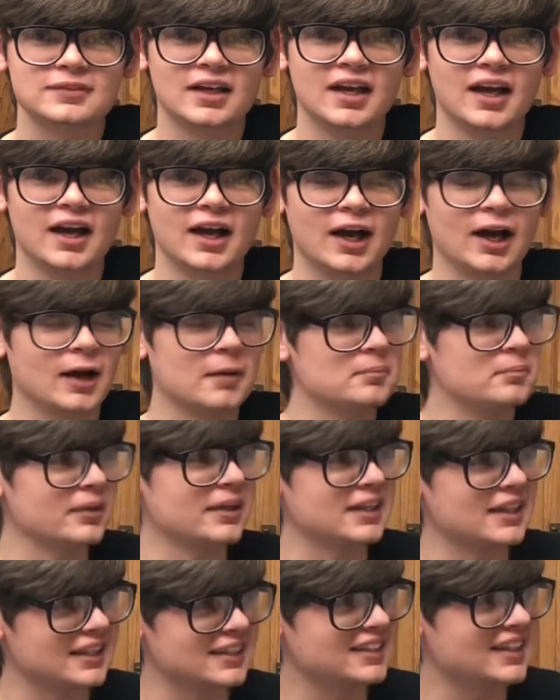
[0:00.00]
But
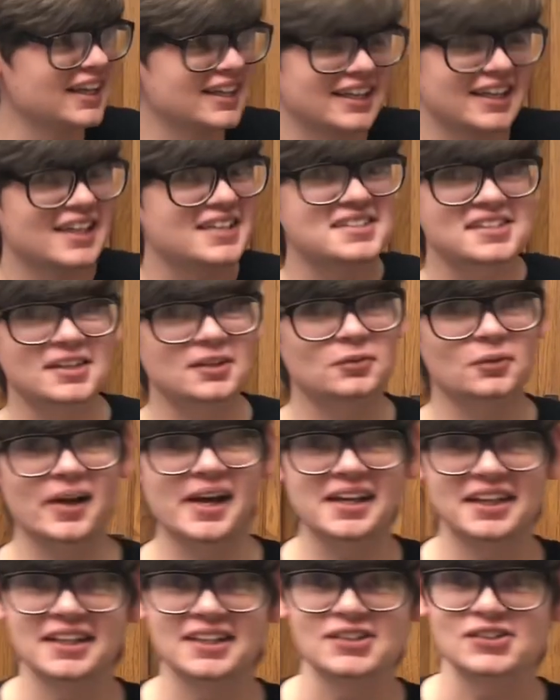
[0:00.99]
it isn't
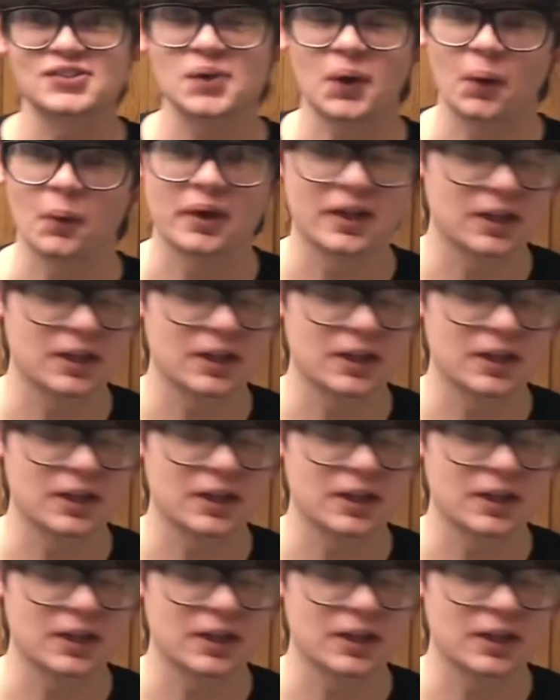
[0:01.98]
ready, so it'll